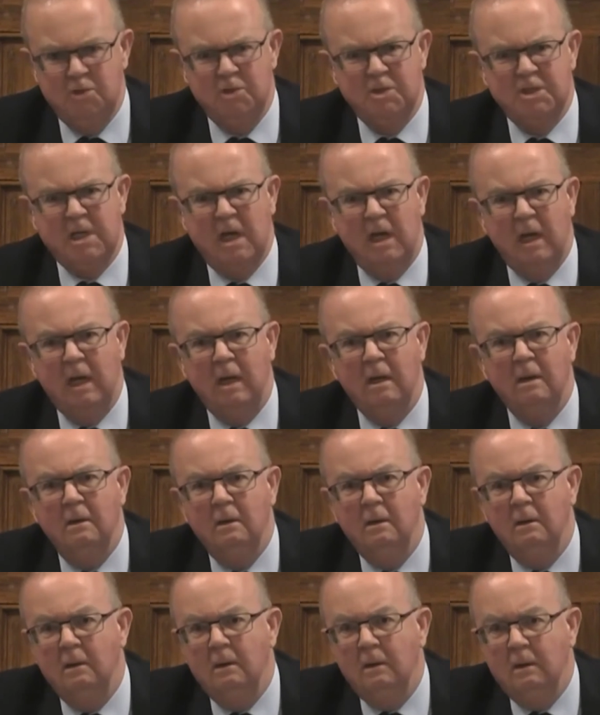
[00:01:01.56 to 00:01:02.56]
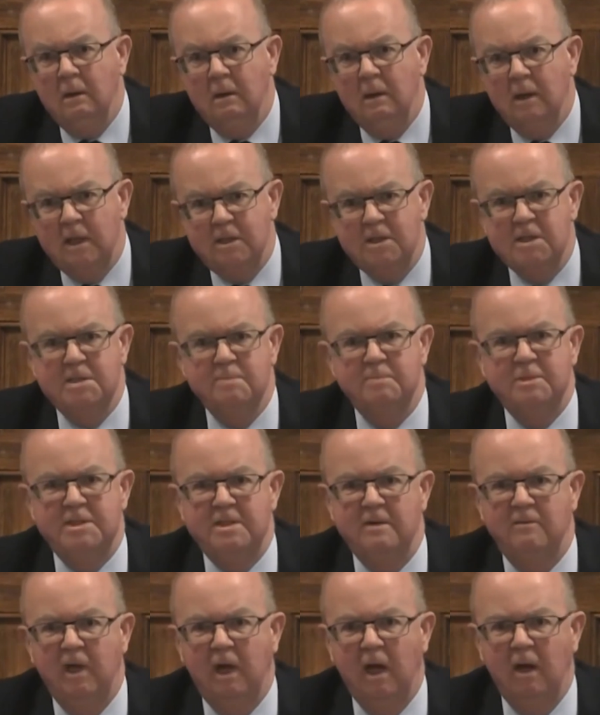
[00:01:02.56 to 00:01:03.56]
you say in this
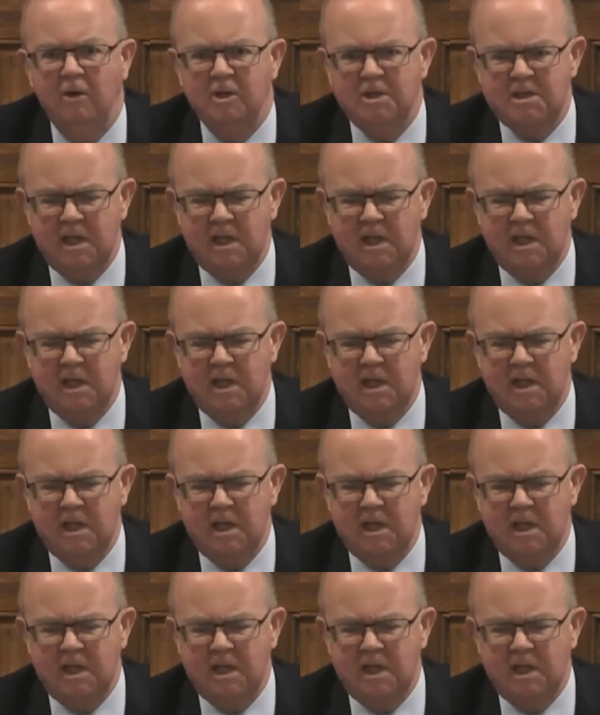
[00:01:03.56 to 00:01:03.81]
specific area?